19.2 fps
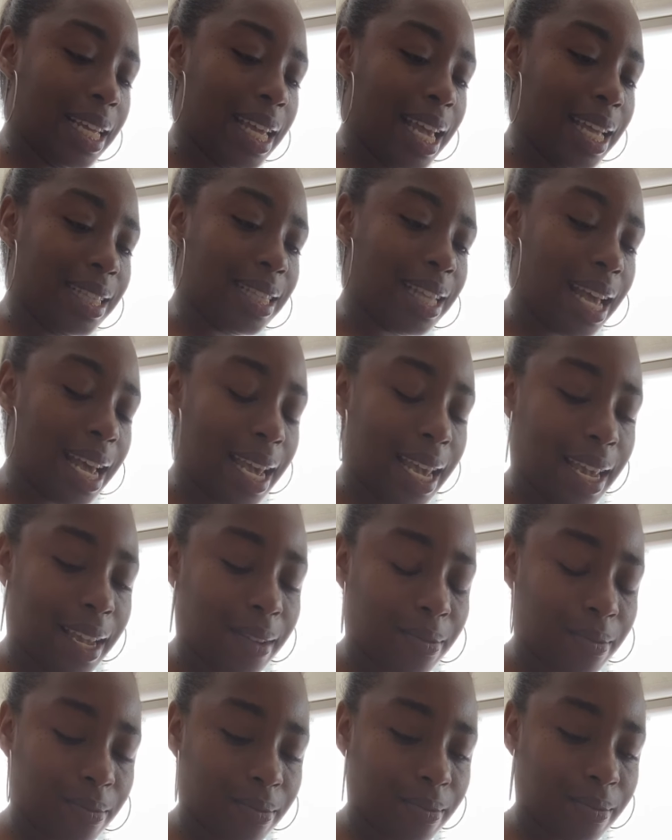it's like
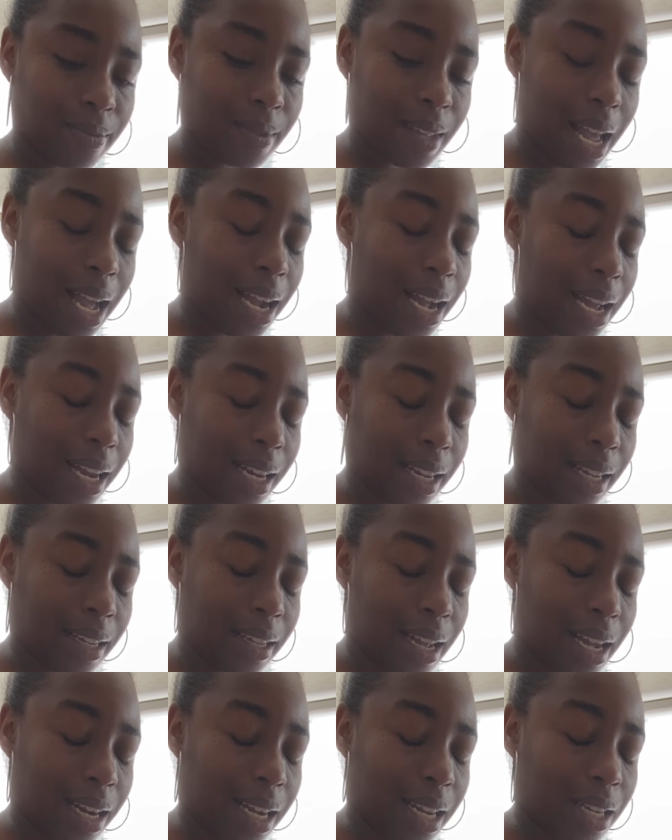i gotta
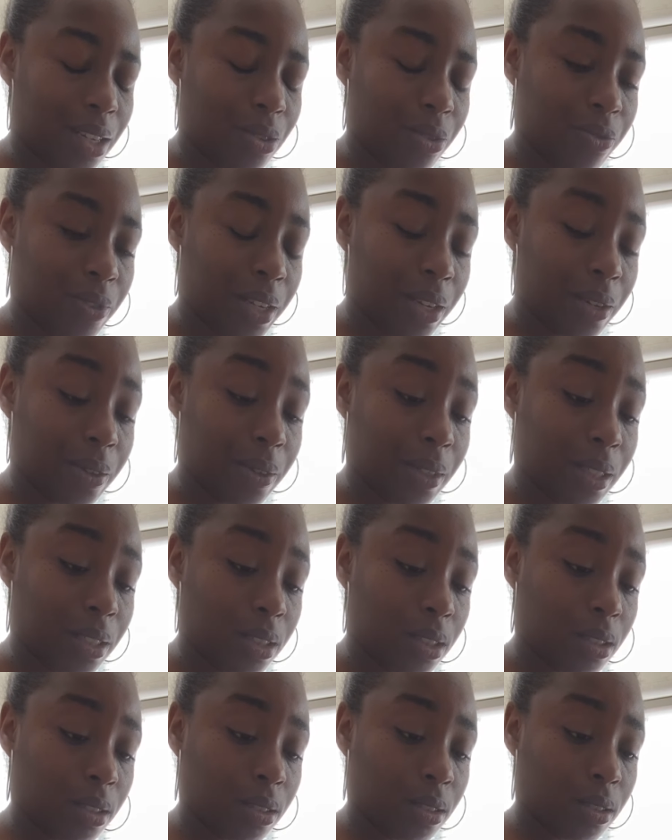i gotta do a video on
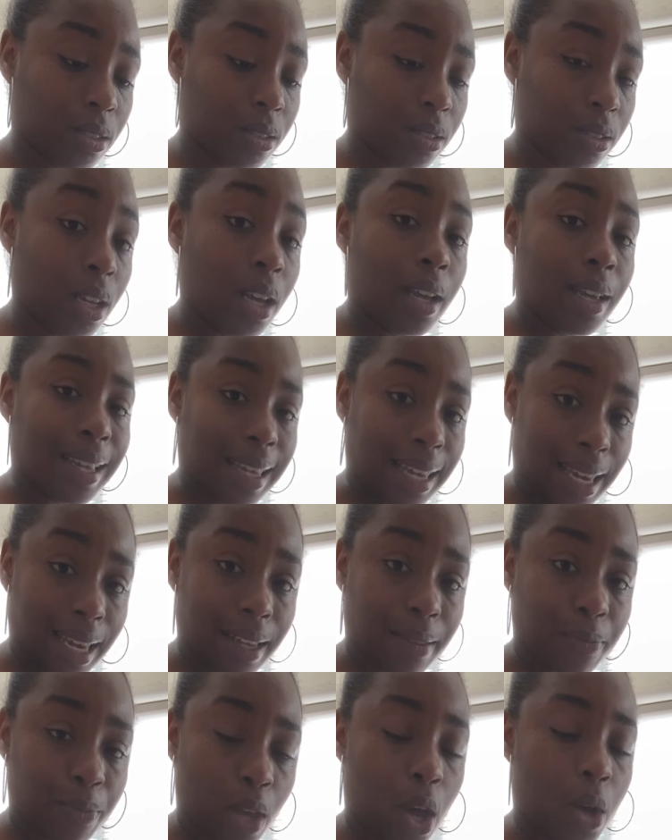this
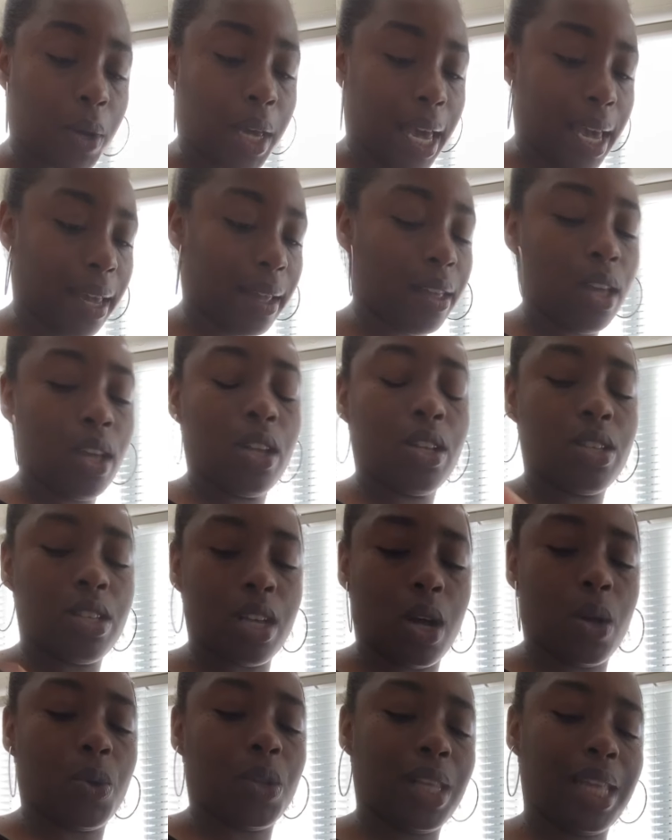yeah okay
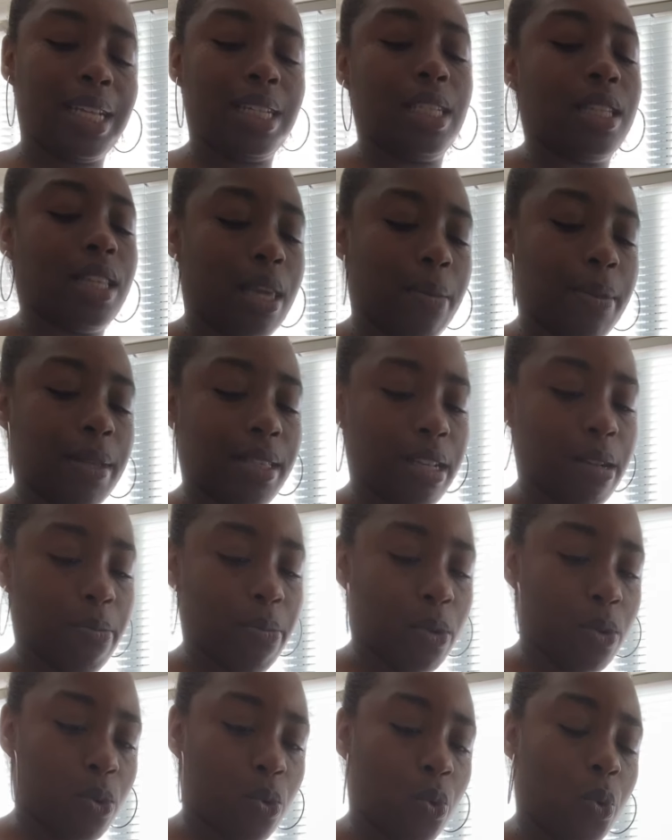so let's just keep it
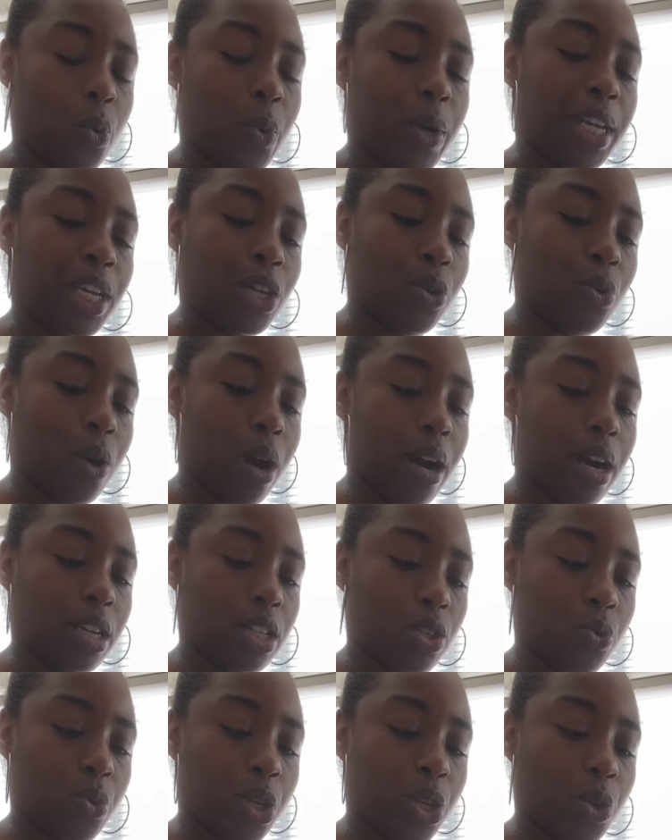simple when you are
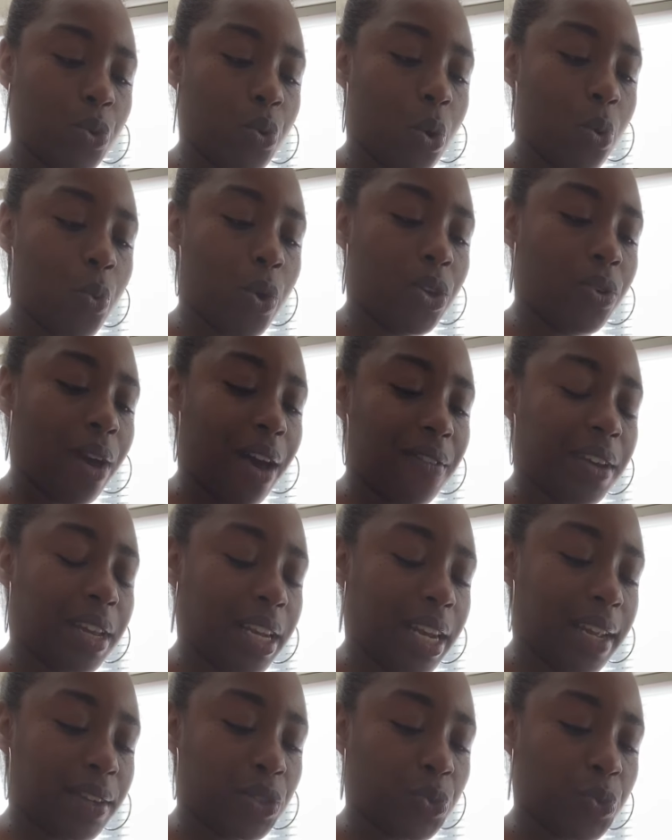when you when you have a
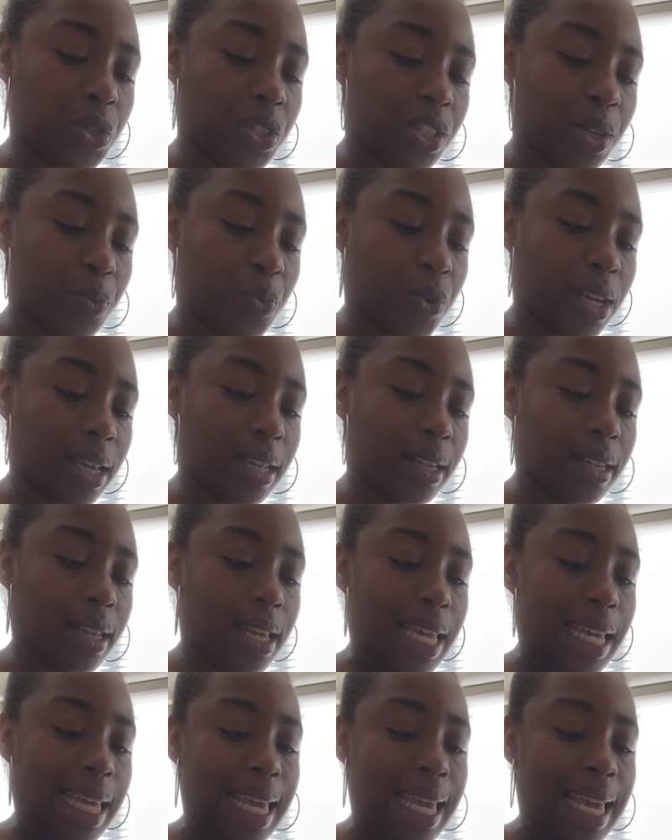connection with someone
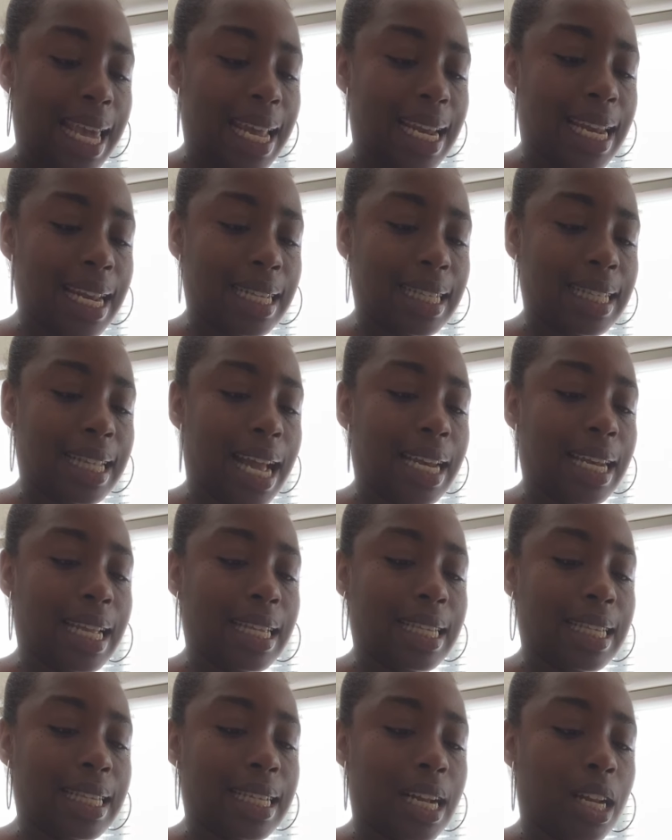it does not
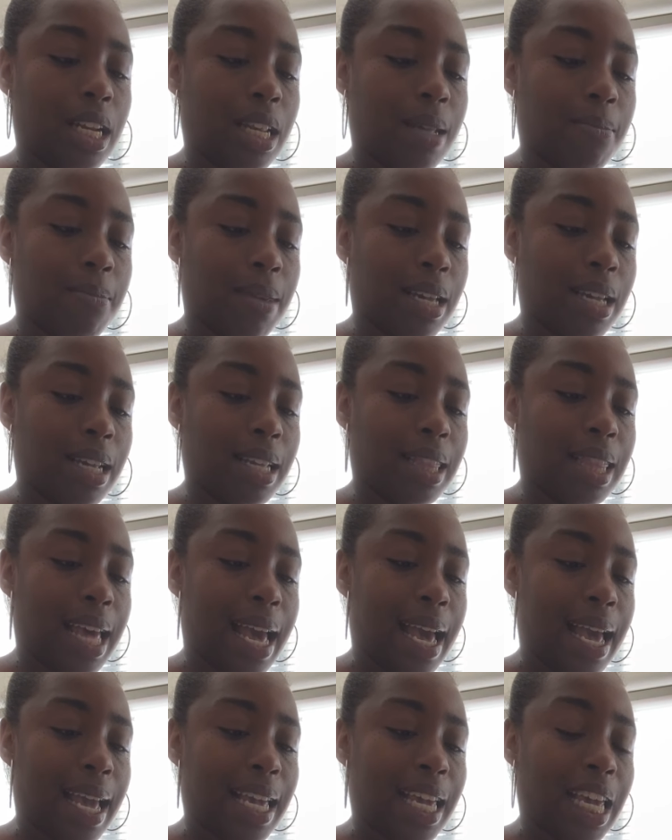necessarily mean
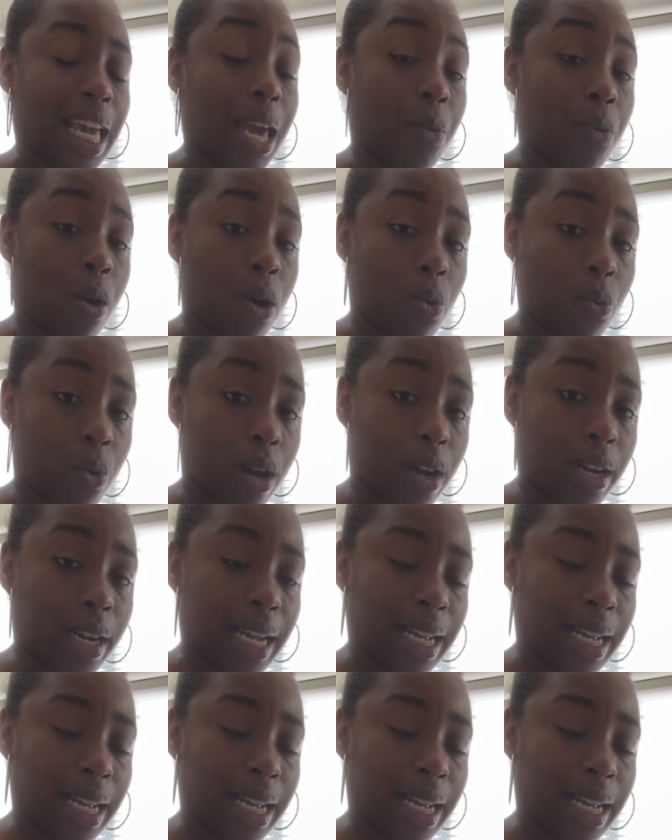that it won't work.